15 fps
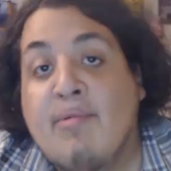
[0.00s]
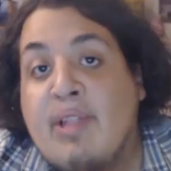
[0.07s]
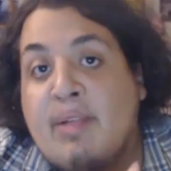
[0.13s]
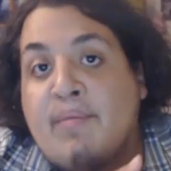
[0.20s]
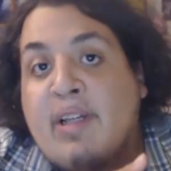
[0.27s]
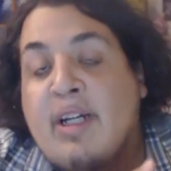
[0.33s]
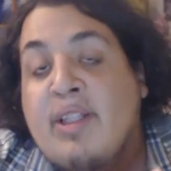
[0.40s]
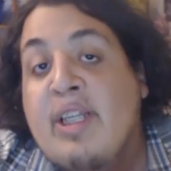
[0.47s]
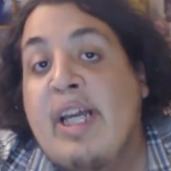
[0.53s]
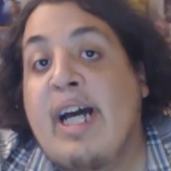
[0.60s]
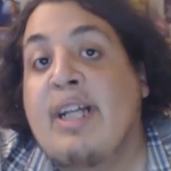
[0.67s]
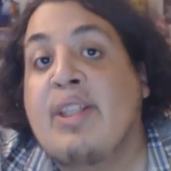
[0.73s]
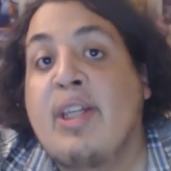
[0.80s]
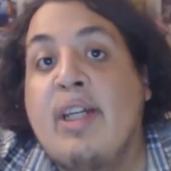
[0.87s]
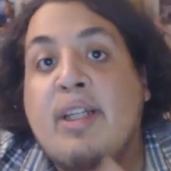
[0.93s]
and everything, because he
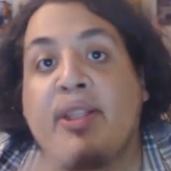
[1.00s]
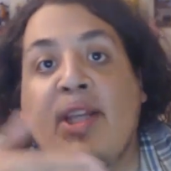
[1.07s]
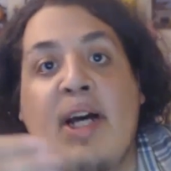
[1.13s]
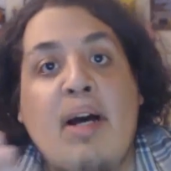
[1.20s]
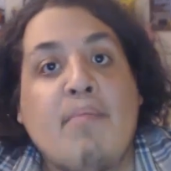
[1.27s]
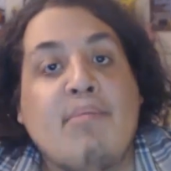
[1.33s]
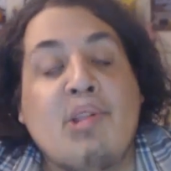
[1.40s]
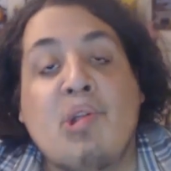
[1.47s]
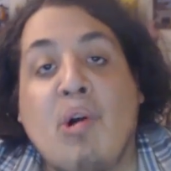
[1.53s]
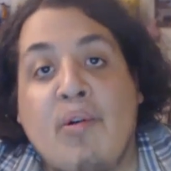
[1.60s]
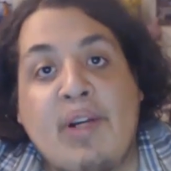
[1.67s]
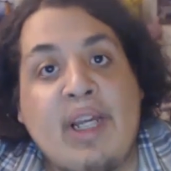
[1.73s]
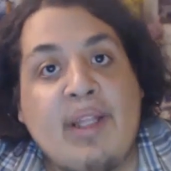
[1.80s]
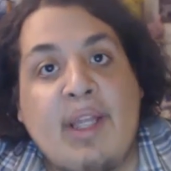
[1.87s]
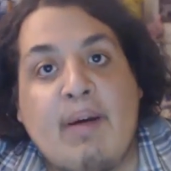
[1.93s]
has his,
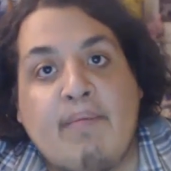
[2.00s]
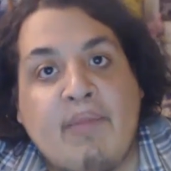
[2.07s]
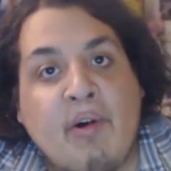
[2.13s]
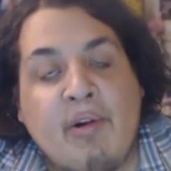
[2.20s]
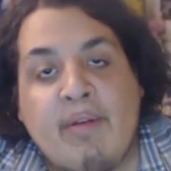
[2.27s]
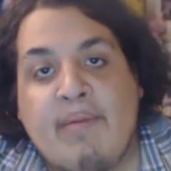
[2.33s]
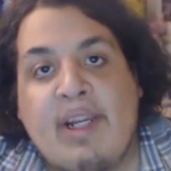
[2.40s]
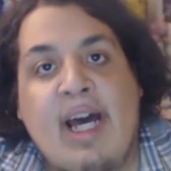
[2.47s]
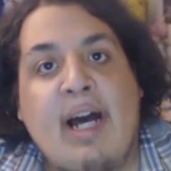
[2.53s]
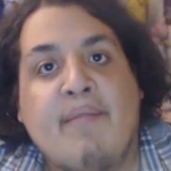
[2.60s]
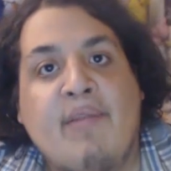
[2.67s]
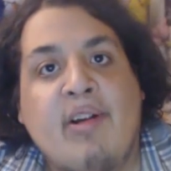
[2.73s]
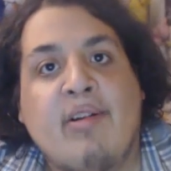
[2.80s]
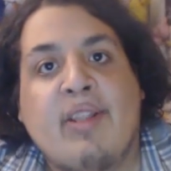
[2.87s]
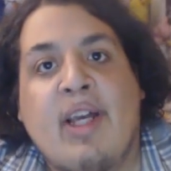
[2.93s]
majority of them don't even
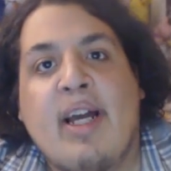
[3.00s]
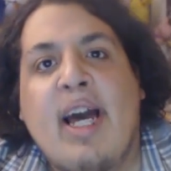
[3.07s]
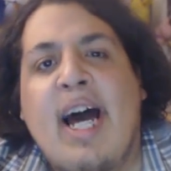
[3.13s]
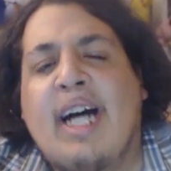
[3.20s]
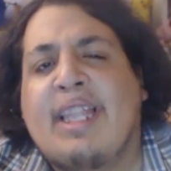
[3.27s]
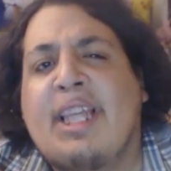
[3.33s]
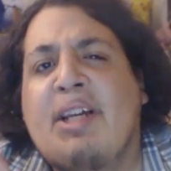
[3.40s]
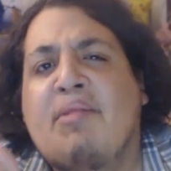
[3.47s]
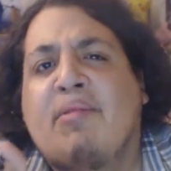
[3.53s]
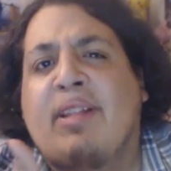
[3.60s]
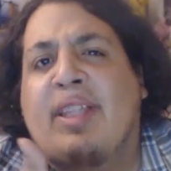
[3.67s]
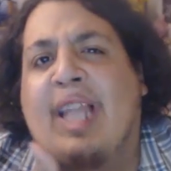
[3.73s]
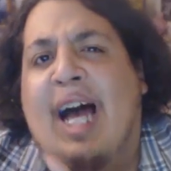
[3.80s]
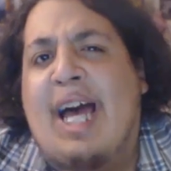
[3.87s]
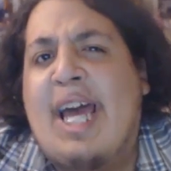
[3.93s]
have theirs. Like, I think it
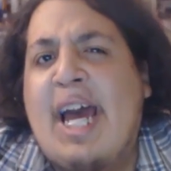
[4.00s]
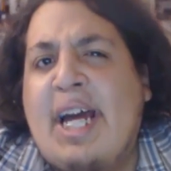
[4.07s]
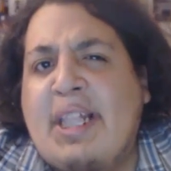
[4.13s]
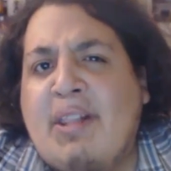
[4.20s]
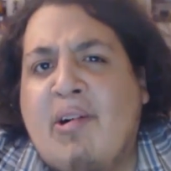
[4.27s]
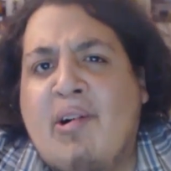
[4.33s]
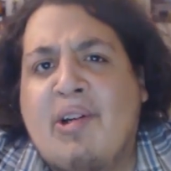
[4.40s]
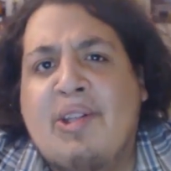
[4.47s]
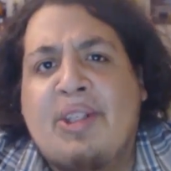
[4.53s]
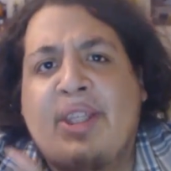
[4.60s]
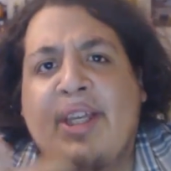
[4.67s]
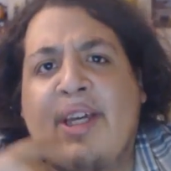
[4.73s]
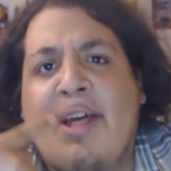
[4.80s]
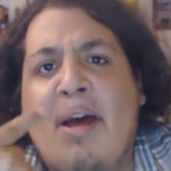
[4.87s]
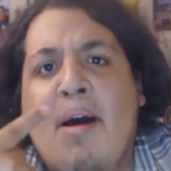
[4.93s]
was Diane lost
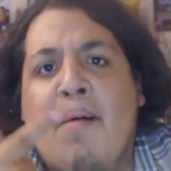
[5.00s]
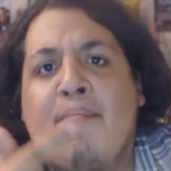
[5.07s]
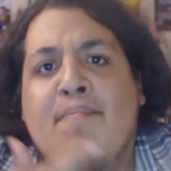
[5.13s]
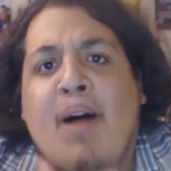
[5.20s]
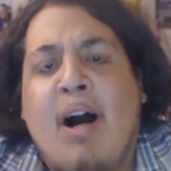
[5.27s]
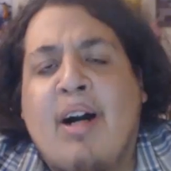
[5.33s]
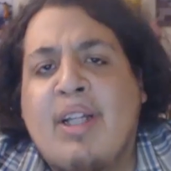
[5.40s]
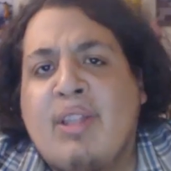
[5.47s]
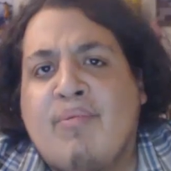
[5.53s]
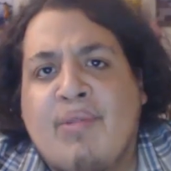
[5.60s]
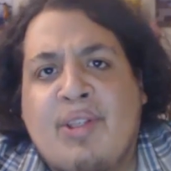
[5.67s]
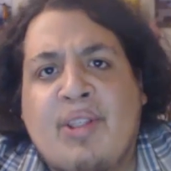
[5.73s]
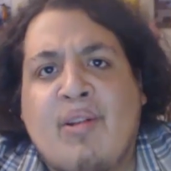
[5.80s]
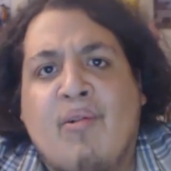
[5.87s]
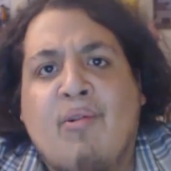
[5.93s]
it, Bonds
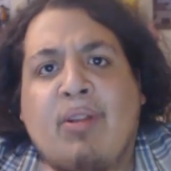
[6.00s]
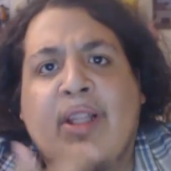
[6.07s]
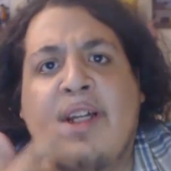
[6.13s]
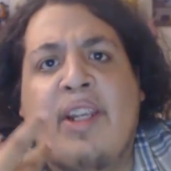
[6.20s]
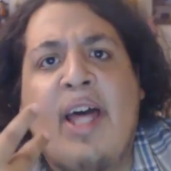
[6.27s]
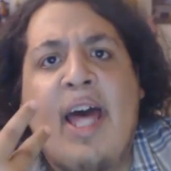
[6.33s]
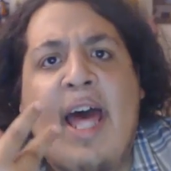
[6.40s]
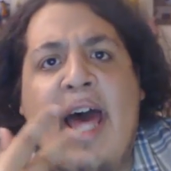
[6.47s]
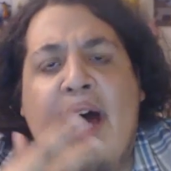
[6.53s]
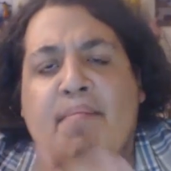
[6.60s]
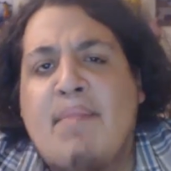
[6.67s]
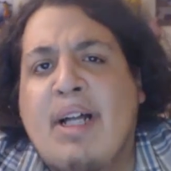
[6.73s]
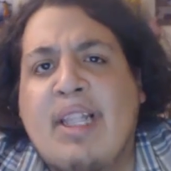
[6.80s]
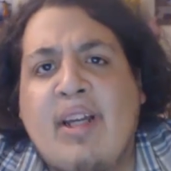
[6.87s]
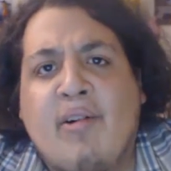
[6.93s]
was stolen,
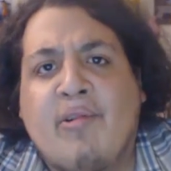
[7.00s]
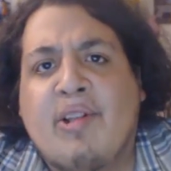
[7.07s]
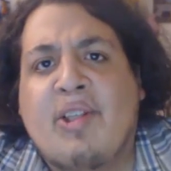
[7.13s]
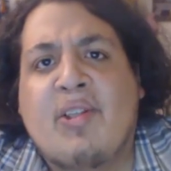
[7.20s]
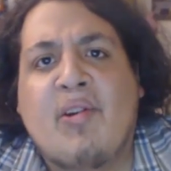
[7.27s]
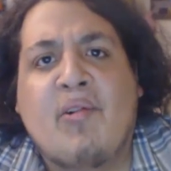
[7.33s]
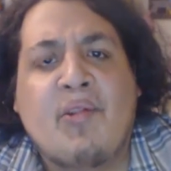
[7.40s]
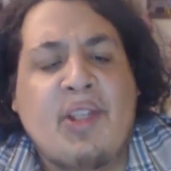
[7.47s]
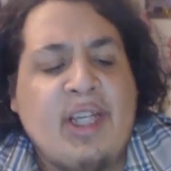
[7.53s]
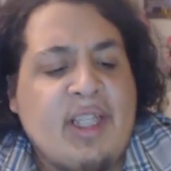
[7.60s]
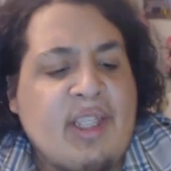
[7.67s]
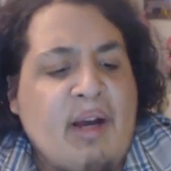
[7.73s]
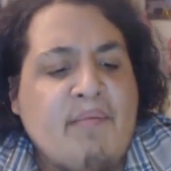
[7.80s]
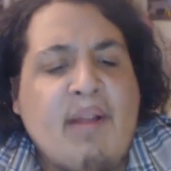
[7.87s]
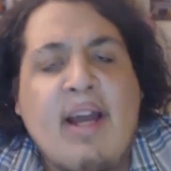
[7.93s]
and Meliodas sold
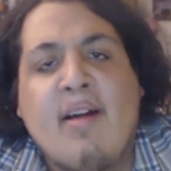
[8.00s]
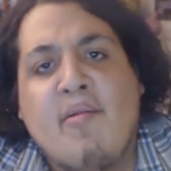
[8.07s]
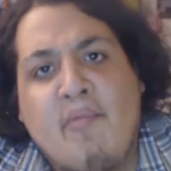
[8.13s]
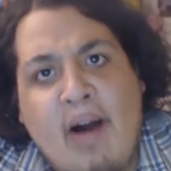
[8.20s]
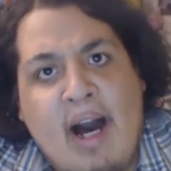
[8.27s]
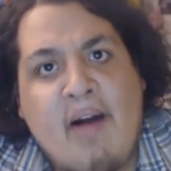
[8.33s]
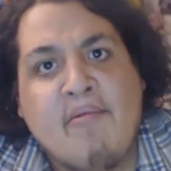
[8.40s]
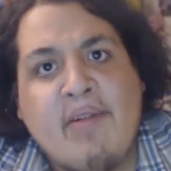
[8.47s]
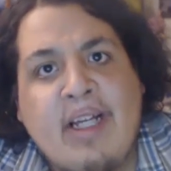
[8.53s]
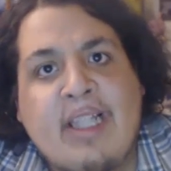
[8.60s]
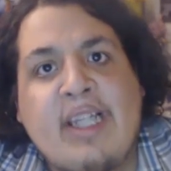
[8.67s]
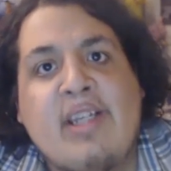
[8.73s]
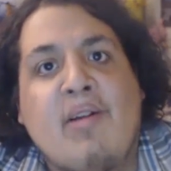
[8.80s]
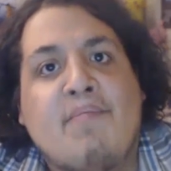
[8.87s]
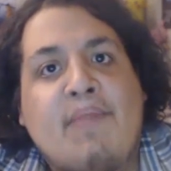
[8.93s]
his. I'm like, wow,
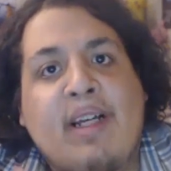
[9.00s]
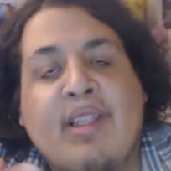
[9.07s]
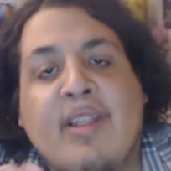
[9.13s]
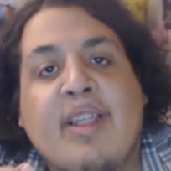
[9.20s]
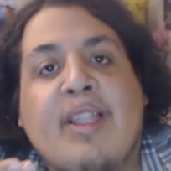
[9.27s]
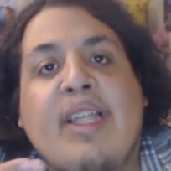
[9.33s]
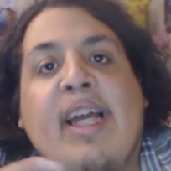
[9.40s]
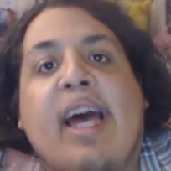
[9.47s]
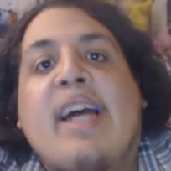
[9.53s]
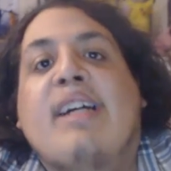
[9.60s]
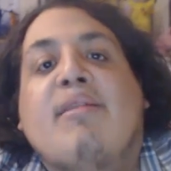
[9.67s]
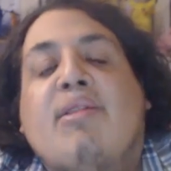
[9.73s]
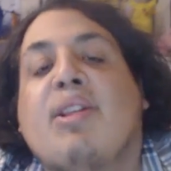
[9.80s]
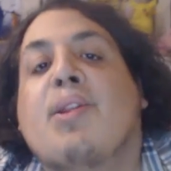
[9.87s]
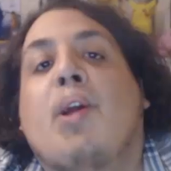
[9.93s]
really? You're basically
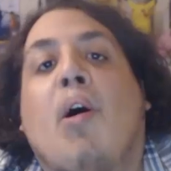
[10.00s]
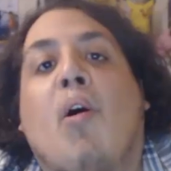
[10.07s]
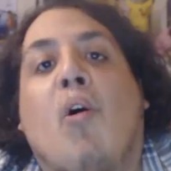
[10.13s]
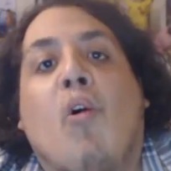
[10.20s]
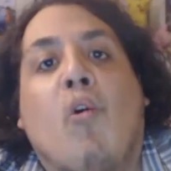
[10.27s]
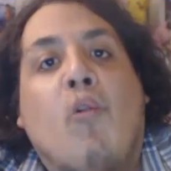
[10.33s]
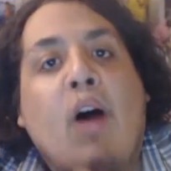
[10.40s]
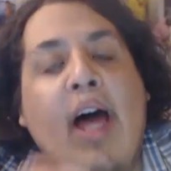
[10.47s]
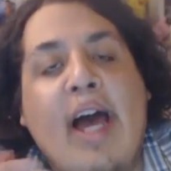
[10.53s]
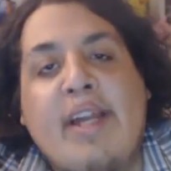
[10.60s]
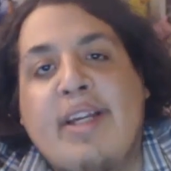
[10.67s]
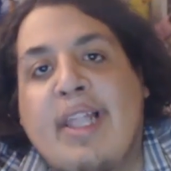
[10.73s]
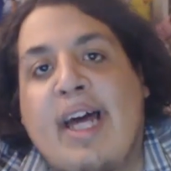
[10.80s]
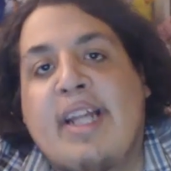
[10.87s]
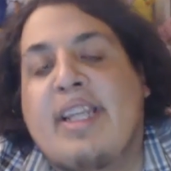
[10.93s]
ace in the hole,
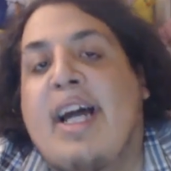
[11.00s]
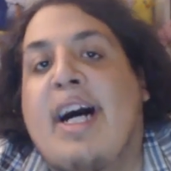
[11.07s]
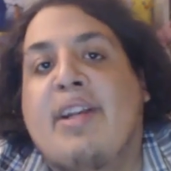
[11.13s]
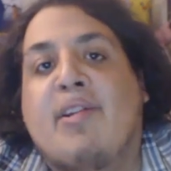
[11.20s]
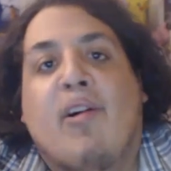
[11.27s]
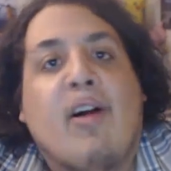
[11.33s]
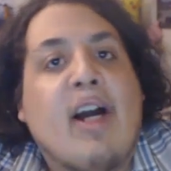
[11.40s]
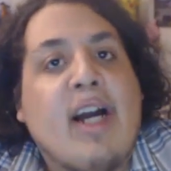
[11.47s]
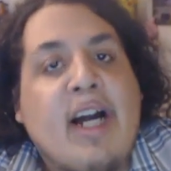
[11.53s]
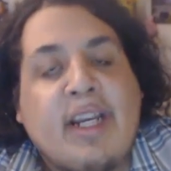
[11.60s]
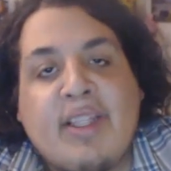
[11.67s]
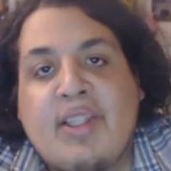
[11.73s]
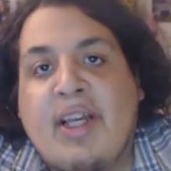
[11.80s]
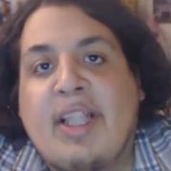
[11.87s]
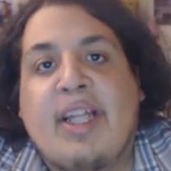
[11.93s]
and you're like, nah, dog, I
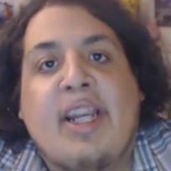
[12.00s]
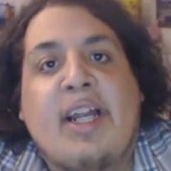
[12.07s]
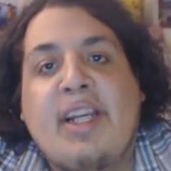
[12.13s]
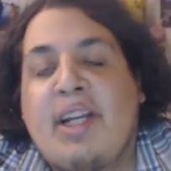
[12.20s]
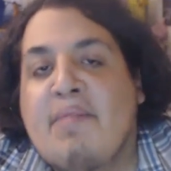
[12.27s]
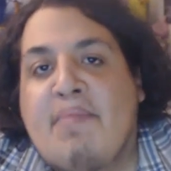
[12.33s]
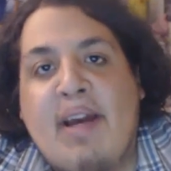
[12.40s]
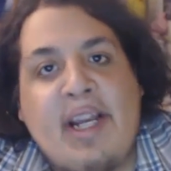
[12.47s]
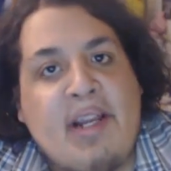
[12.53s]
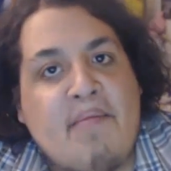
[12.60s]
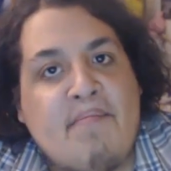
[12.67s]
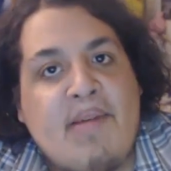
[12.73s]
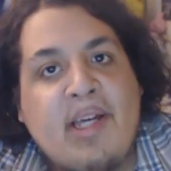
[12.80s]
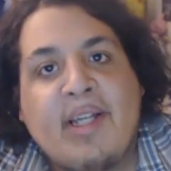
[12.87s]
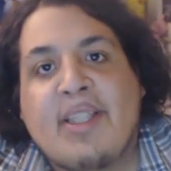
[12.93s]
gotta sell it. I need to pay
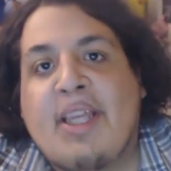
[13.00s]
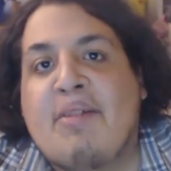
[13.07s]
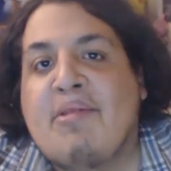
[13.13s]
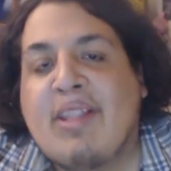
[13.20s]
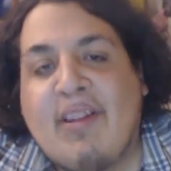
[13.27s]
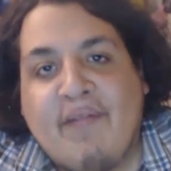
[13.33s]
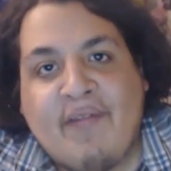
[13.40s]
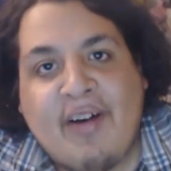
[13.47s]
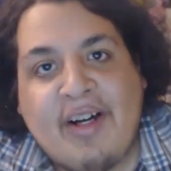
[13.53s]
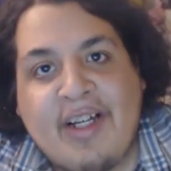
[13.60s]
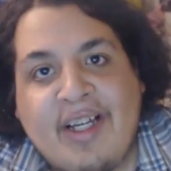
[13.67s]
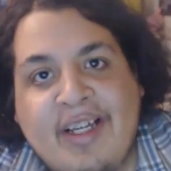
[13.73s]
them bills. Like, what the fuck?